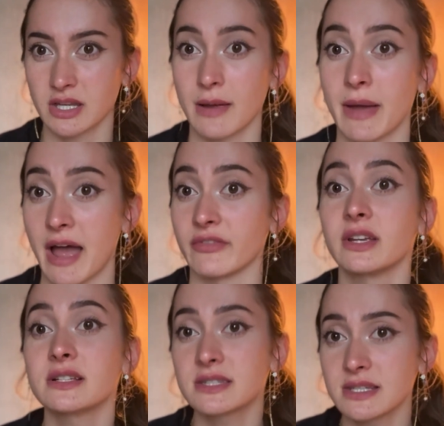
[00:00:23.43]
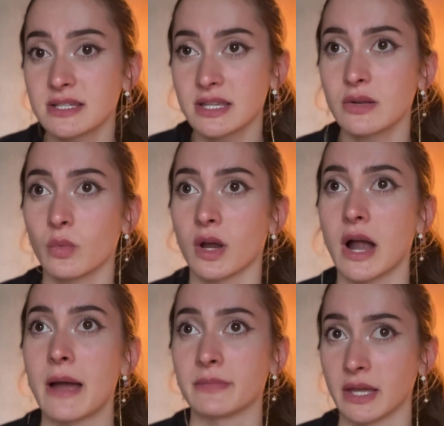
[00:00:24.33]
I'm having a season where
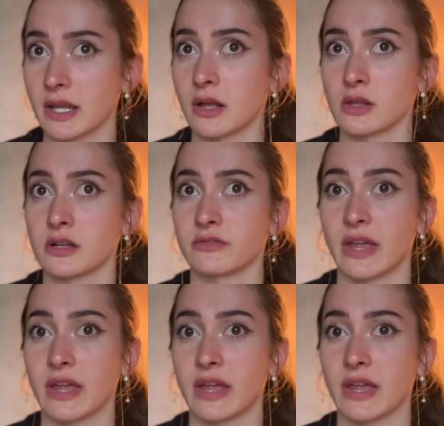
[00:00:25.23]
I'm getting a lot of